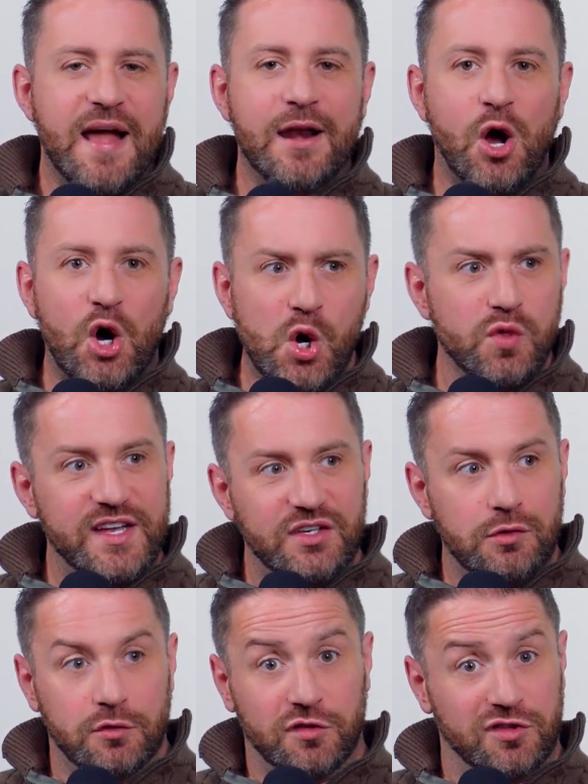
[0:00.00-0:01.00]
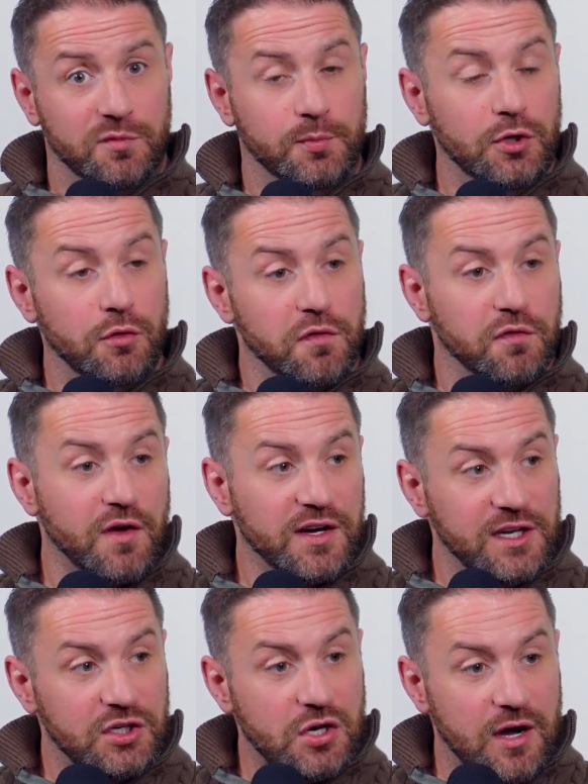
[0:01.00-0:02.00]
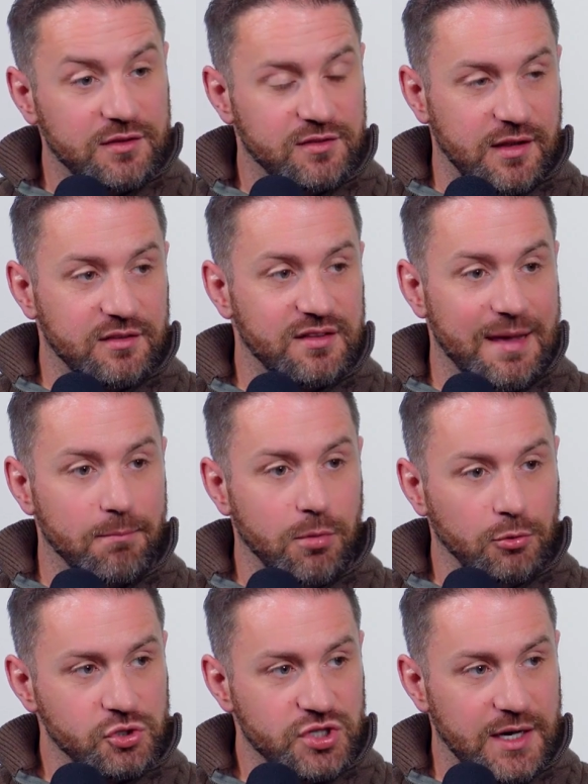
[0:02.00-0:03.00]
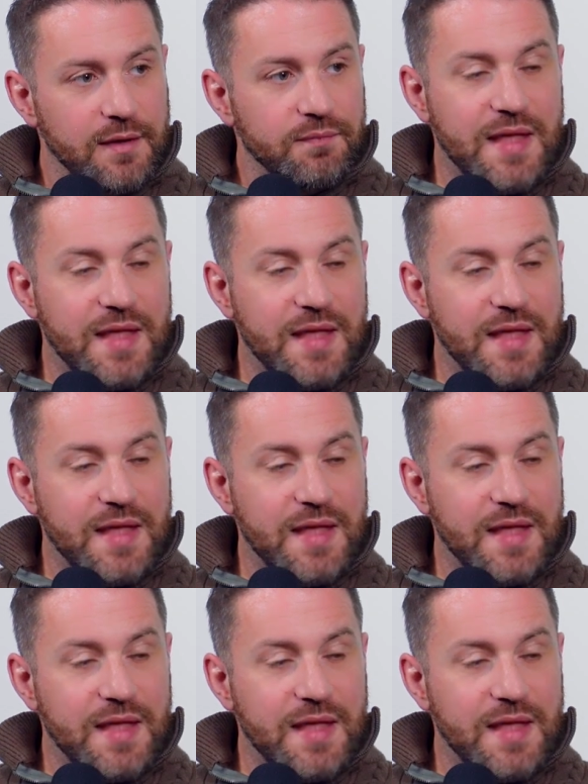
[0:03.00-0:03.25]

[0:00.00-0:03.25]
And all they do is spew fucking nonsense and bullshit.